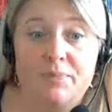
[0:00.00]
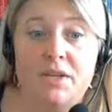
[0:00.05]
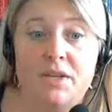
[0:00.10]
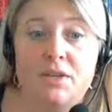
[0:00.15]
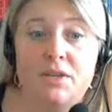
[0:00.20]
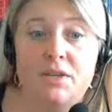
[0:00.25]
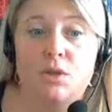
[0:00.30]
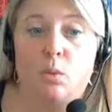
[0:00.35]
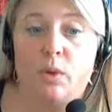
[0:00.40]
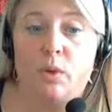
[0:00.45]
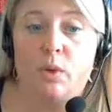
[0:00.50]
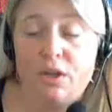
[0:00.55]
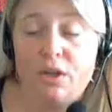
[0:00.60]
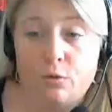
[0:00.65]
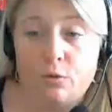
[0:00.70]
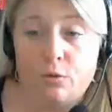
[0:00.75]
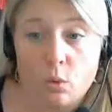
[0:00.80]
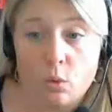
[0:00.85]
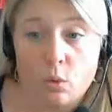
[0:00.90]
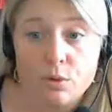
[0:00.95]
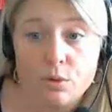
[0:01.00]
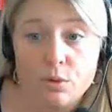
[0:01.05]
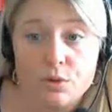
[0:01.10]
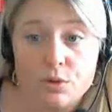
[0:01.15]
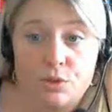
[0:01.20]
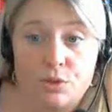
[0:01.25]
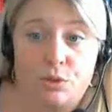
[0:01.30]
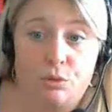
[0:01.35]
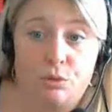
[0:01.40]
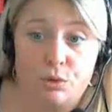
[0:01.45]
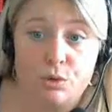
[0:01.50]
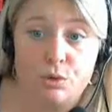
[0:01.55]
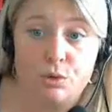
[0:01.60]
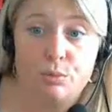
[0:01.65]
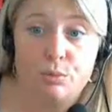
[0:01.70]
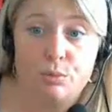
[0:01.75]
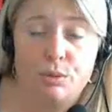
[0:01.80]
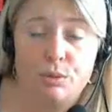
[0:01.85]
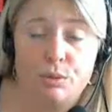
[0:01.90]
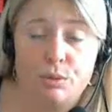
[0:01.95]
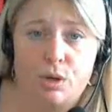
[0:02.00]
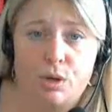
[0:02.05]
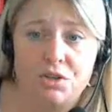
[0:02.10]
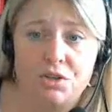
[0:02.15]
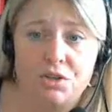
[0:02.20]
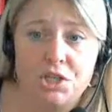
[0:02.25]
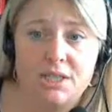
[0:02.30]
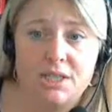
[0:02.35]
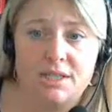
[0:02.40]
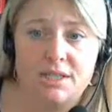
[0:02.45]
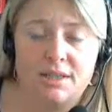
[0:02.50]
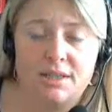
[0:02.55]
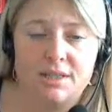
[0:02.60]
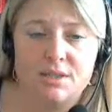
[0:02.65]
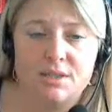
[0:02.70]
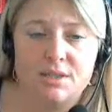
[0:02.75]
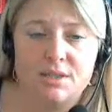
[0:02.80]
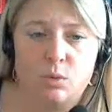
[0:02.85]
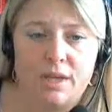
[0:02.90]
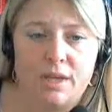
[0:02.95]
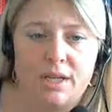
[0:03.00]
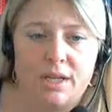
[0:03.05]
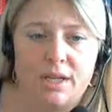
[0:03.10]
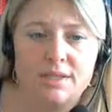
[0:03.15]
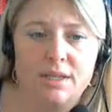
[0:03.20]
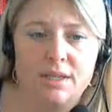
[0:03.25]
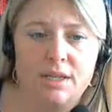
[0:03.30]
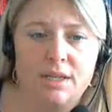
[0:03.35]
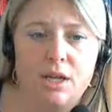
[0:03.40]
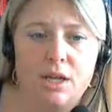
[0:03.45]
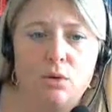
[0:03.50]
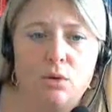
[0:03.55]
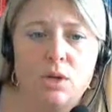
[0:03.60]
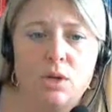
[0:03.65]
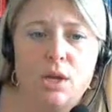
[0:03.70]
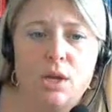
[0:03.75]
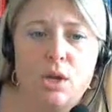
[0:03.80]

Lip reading: So week 4, there's a group project, and that's where that's going to go.